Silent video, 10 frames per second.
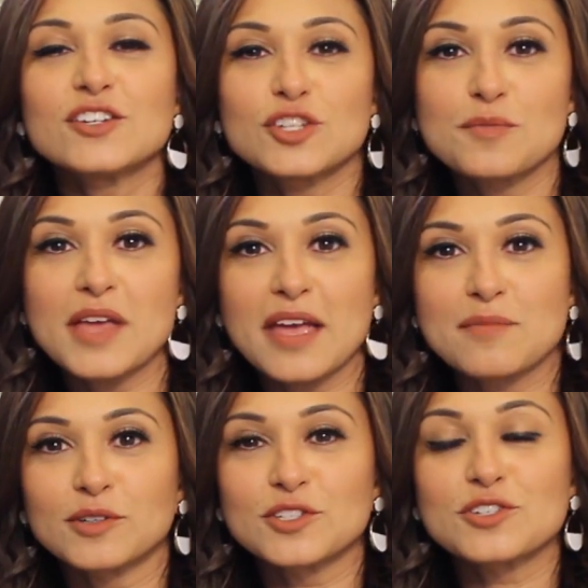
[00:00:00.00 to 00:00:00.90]
to be
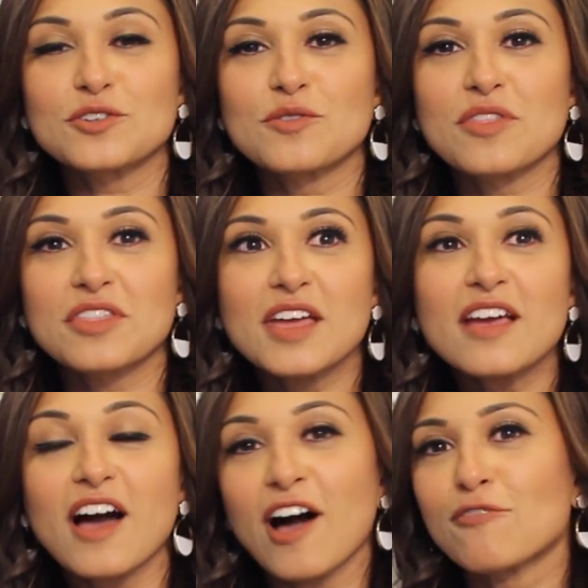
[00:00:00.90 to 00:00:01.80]
able to
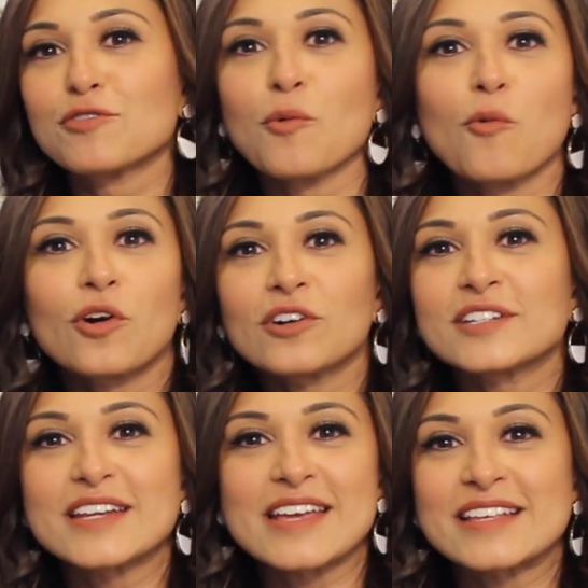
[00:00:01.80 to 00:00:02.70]
think of the
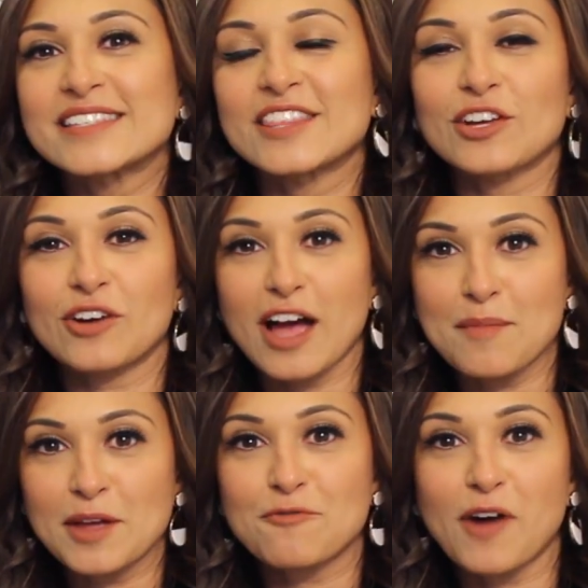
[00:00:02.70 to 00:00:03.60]
world it is that they're
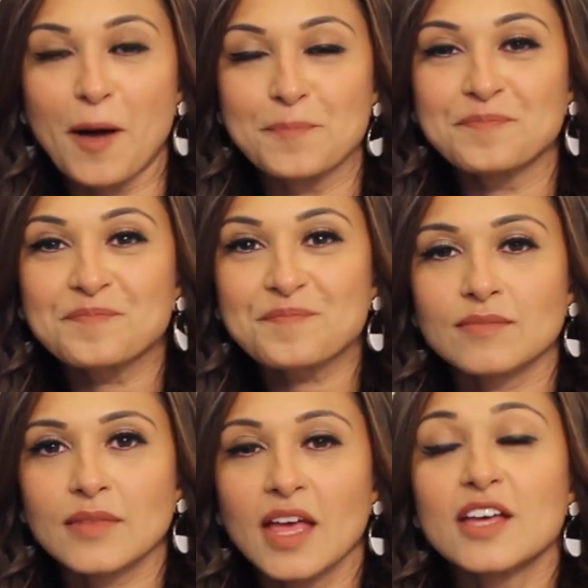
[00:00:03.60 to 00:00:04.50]
coming from.
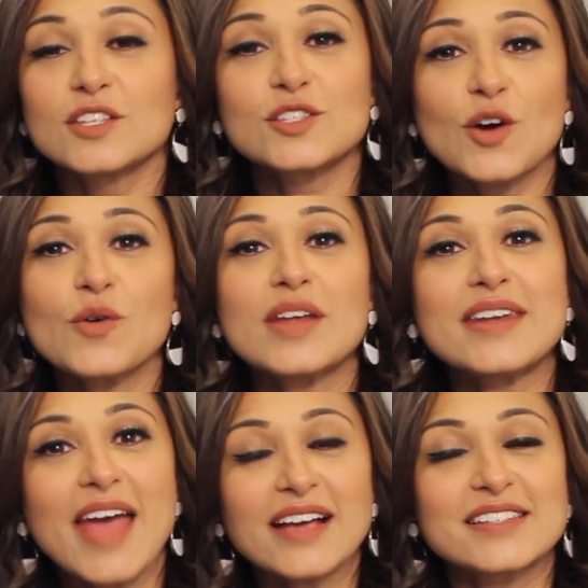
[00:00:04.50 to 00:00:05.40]
So
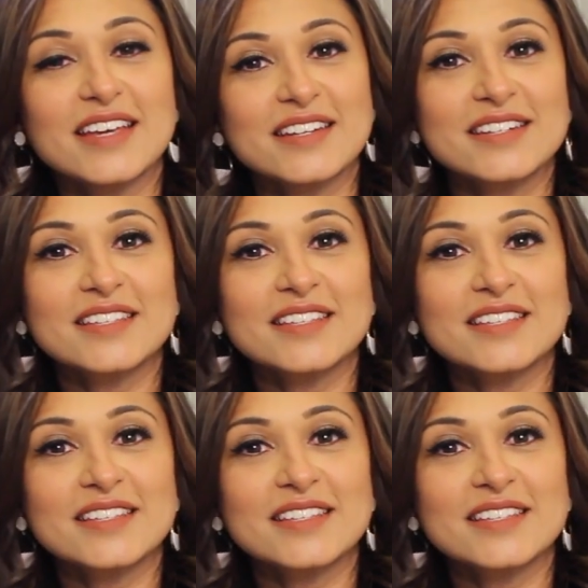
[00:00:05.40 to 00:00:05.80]
next in